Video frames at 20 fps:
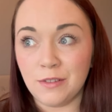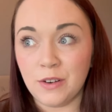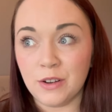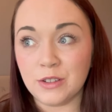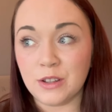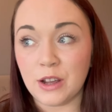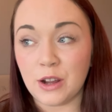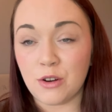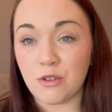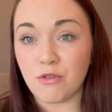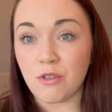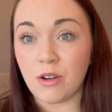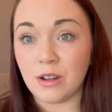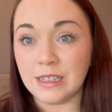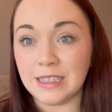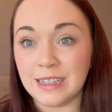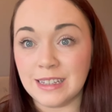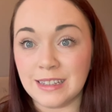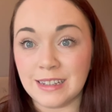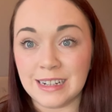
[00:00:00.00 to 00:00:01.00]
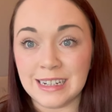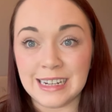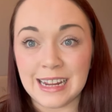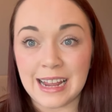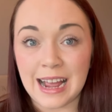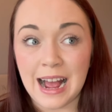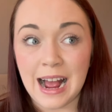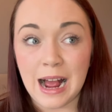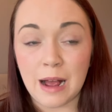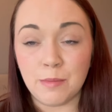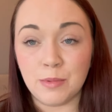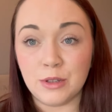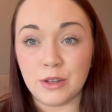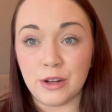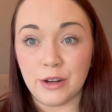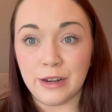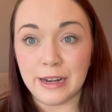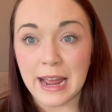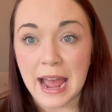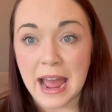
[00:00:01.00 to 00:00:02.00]
I was like, Christ, this is going to take
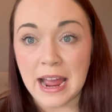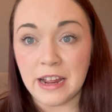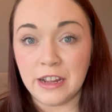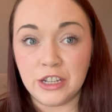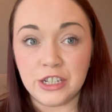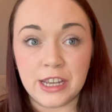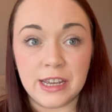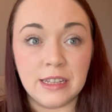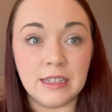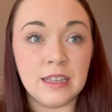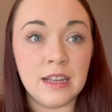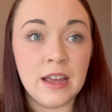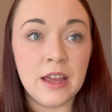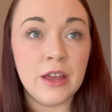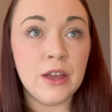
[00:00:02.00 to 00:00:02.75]
absolutely ages.